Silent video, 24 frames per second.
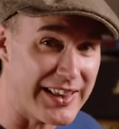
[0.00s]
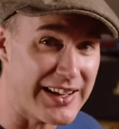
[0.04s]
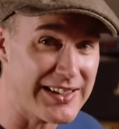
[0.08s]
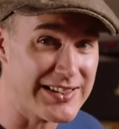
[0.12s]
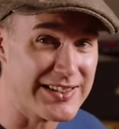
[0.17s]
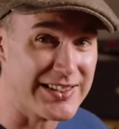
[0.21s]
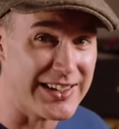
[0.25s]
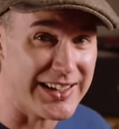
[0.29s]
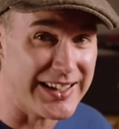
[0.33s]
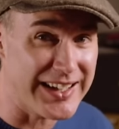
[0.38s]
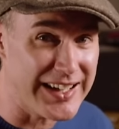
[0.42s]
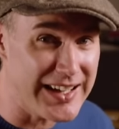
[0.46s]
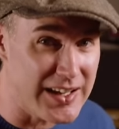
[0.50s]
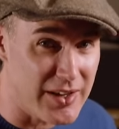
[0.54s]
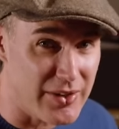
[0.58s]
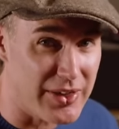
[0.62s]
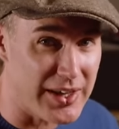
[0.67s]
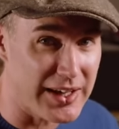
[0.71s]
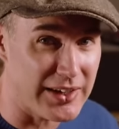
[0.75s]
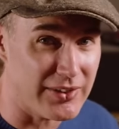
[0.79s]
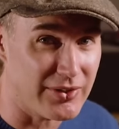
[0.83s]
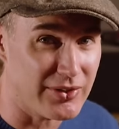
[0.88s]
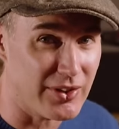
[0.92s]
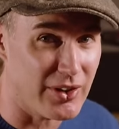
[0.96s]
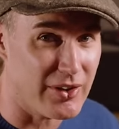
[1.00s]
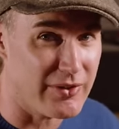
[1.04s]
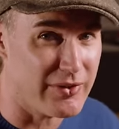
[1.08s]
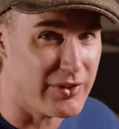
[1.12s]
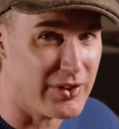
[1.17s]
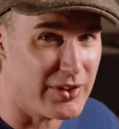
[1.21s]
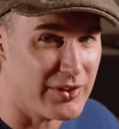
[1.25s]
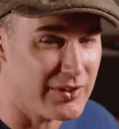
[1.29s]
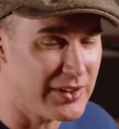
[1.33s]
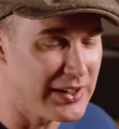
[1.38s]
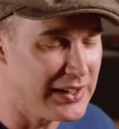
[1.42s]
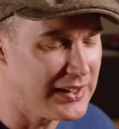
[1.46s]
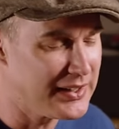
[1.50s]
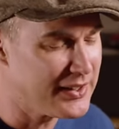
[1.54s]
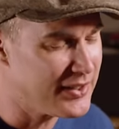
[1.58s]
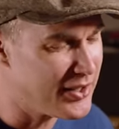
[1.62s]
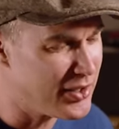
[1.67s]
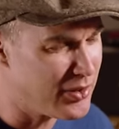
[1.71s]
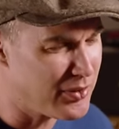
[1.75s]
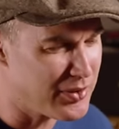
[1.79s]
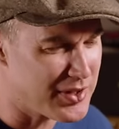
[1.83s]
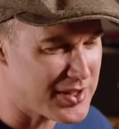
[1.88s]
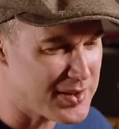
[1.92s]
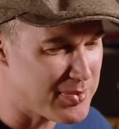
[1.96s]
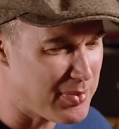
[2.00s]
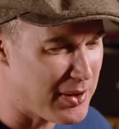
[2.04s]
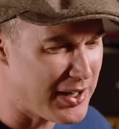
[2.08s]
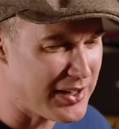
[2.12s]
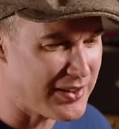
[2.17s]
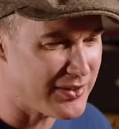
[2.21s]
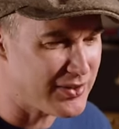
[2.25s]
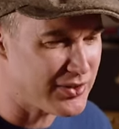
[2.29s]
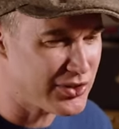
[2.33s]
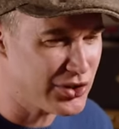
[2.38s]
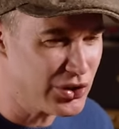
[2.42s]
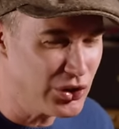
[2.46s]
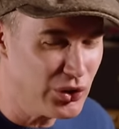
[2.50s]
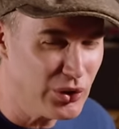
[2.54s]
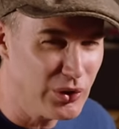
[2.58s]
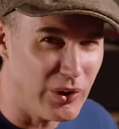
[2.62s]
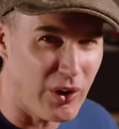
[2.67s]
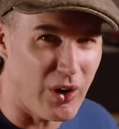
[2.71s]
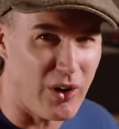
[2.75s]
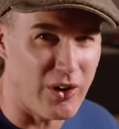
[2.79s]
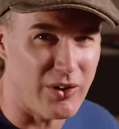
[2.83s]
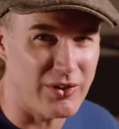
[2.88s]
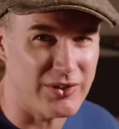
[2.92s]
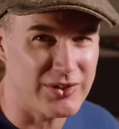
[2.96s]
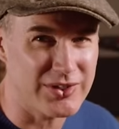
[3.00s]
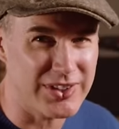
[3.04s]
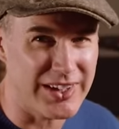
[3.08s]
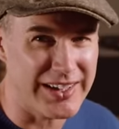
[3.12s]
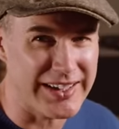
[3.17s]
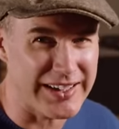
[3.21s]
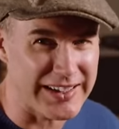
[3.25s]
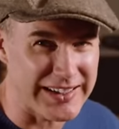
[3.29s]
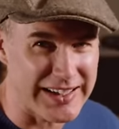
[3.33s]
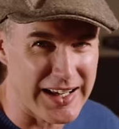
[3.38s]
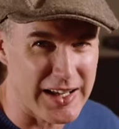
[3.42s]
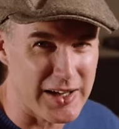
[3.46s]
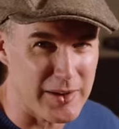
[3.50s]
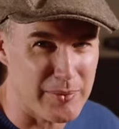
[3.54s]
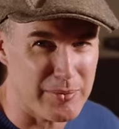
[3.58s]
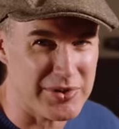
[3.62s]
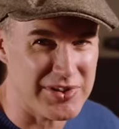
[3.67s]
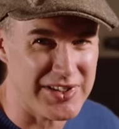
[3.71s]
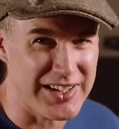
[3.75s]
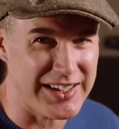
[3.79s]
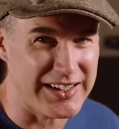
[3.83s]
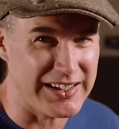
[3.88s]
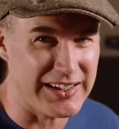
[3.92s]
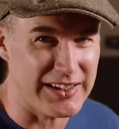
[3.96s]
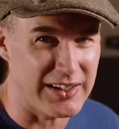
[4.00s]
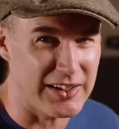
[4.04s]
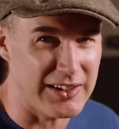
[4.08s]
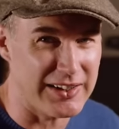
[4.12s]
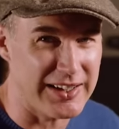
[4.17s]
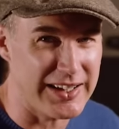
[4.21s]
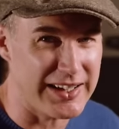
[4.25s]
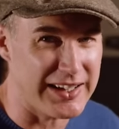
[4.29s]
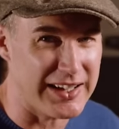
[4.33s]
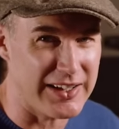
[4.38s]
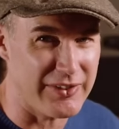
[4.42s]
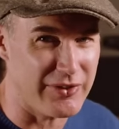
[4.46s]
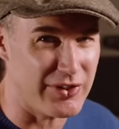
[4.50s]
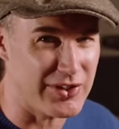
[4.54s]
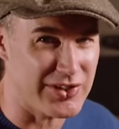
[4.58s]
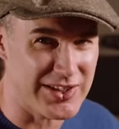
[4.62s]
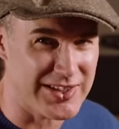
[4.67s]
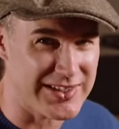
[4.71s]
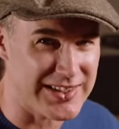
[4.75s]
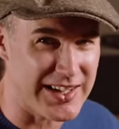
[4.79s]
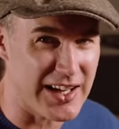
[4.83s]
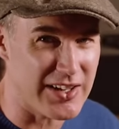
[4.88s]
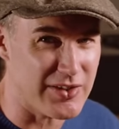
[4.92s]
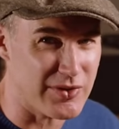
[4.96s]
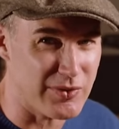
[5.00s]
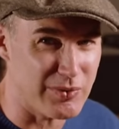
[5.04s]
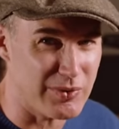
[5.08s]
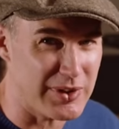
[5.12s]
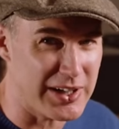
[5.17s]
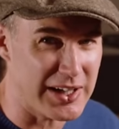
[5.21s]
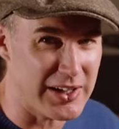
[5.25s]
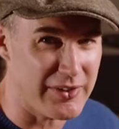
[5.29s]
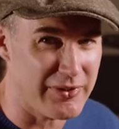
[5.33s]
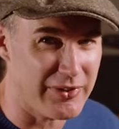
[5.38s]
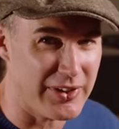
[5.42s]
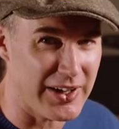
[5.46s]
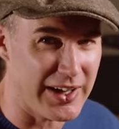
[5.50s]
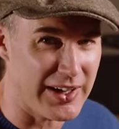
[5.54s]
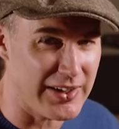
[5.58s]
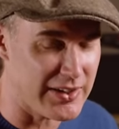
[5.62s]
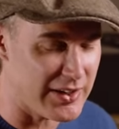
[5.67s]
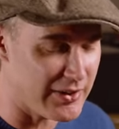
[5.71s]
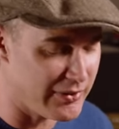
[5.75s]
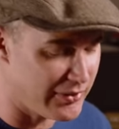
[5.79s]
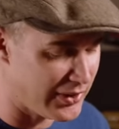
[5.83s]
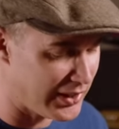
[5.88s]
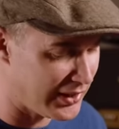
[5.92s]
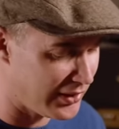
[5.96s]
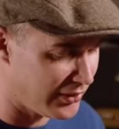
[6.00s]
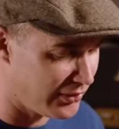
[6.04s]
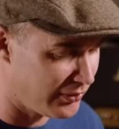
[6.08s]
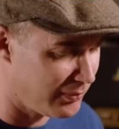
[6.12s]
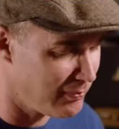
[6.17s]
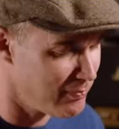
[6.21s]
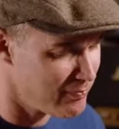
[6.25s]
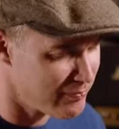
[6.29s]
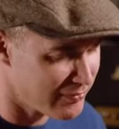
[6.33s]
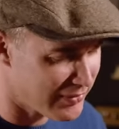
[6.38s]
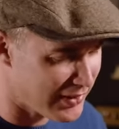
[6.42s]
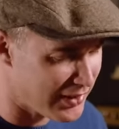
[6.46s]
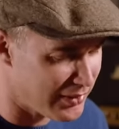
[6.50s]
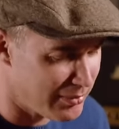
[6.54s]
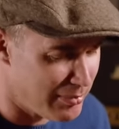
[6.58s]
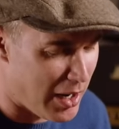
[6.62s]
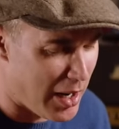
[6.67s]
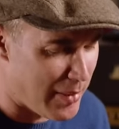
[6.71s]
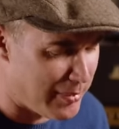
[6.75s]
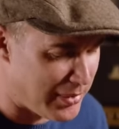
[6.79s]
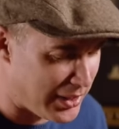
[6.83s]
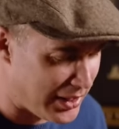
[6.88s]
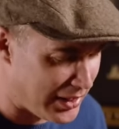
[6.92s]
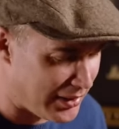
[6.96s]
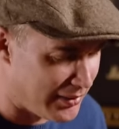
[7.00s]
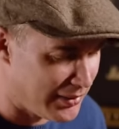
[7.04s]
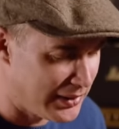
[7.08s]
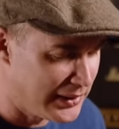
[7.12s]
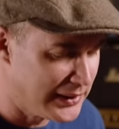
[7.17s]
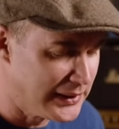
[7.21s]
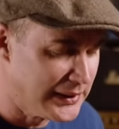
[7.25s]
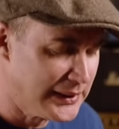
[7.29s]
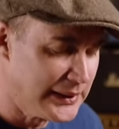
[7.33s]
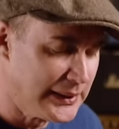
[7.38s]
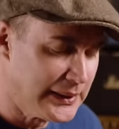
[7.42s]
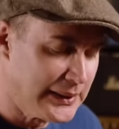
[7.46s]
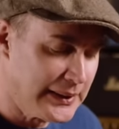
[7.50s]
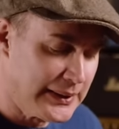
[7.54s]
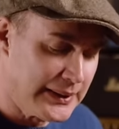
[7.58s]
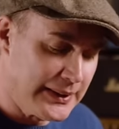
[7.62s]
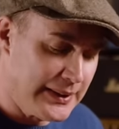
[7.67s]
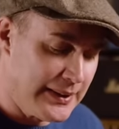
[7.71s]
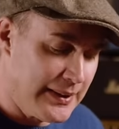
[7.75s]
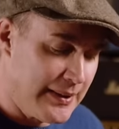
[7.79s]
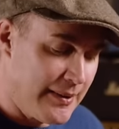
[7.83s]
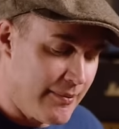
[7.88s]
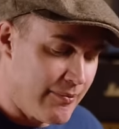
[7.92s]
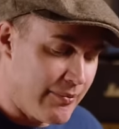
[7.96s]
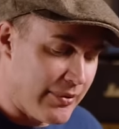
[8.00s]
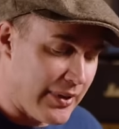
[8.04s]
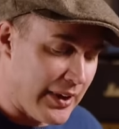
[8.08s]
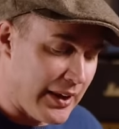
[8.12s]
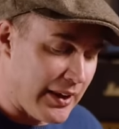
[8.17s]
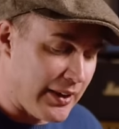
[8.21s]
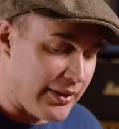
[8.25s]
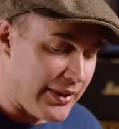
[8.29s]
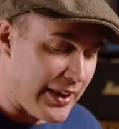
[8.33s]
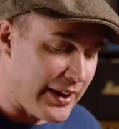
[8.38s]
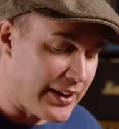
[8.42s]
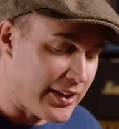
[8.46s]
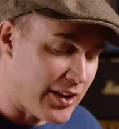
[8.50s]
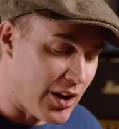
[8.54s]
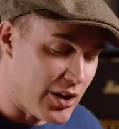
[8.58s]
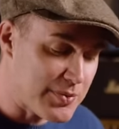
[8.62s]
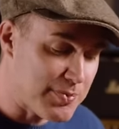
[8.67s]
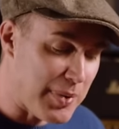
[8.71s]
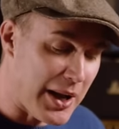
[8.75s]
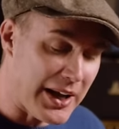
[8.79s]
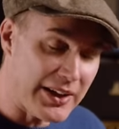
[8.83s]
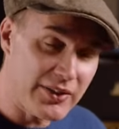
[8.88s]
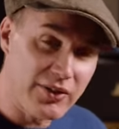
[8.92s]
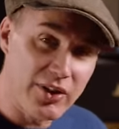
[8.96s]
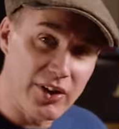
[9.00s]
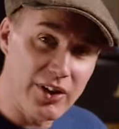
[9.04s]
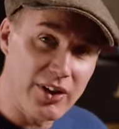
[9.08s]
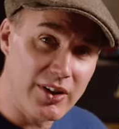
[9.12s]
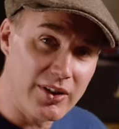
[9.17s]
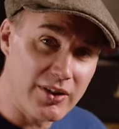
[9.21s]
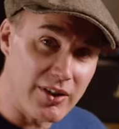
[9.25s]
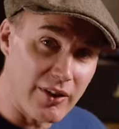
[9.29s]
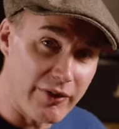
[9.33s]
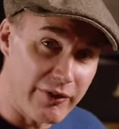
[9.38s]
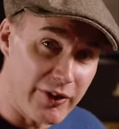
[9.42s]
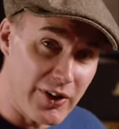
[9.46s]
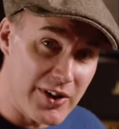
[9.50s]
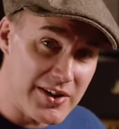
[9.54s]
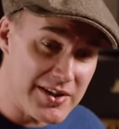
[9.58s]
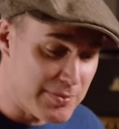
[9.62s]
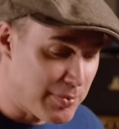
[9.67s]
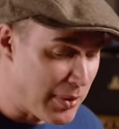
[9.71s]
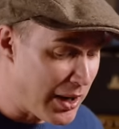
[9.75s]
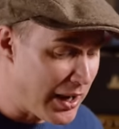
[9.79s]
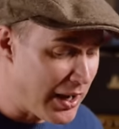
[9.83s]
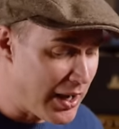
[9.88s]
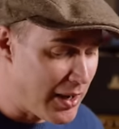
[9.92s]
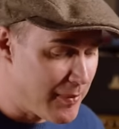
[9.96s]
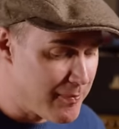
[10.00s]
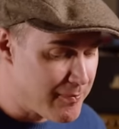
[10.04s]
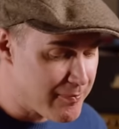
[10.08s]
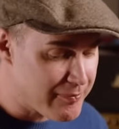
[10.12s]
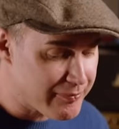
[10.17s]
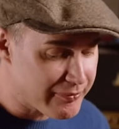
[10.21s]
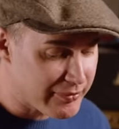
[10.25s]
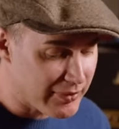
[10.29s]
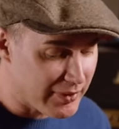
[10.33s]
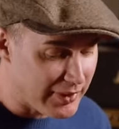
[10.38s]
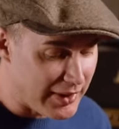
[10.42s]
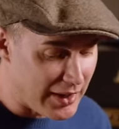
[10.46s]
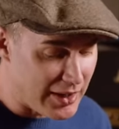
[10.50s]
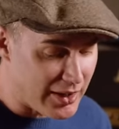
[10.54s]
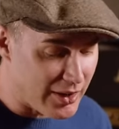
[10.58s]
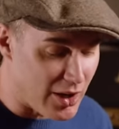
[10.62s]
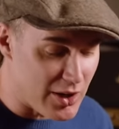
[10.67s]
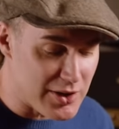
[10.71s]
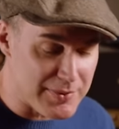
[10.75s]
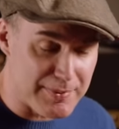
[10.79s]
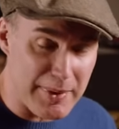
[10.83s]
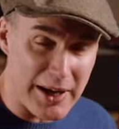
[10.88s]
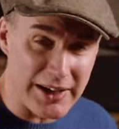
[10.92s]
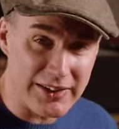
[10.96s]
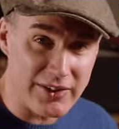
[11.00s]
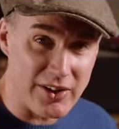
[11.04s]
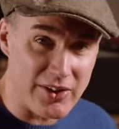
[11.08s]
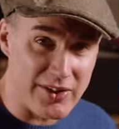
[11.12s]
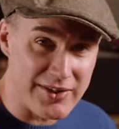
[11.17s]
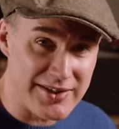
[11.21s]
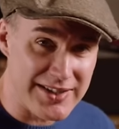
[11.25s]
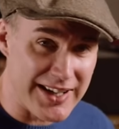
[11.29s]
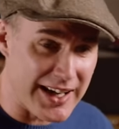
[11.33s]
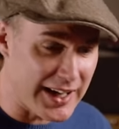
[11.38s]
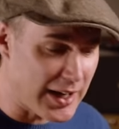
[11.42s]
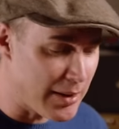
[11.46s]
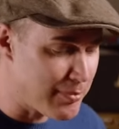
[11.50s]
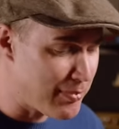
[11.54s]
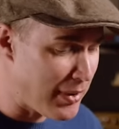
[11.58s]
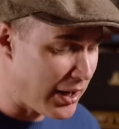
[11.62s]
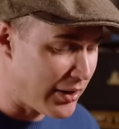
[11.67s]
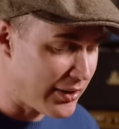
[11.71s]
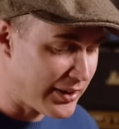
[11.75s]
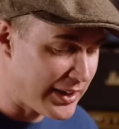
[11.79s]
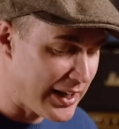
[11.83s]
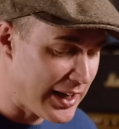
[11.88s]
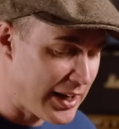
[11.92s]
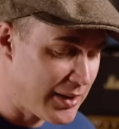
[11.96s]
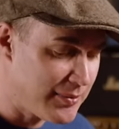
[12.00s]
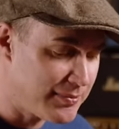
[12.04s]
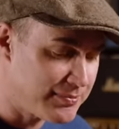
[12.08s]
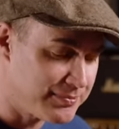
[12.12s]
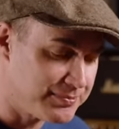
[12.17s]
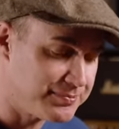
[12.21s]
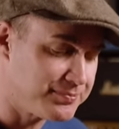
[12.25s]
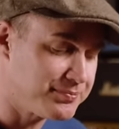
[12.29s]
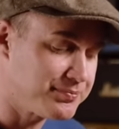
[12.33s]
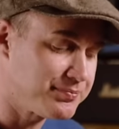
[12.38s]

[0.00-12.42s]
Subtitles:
That's the key thing. So if you don't want to spend too long trying to get a particular lick if it just doesn't really fit under your fingers. That's my opinion. Then it goes back to the first bar. Then it goes back to the second bar again.